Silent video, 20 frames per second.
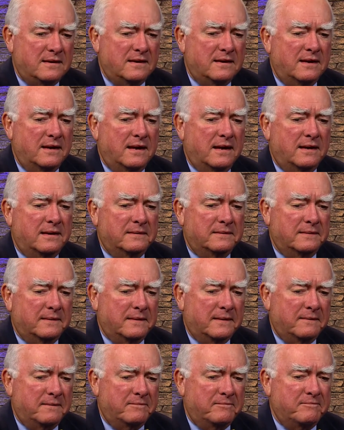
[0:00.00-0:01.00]

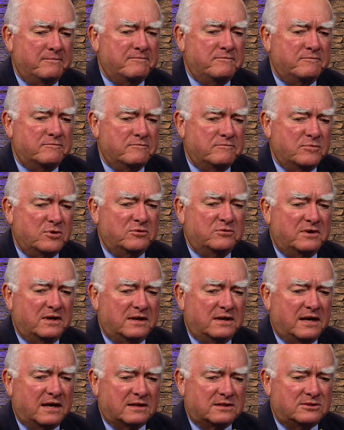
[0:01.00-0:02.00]
and moved
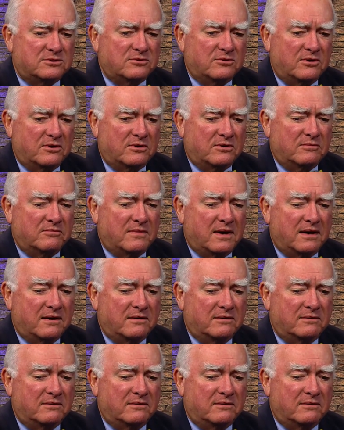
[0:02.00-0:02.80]
in next door to my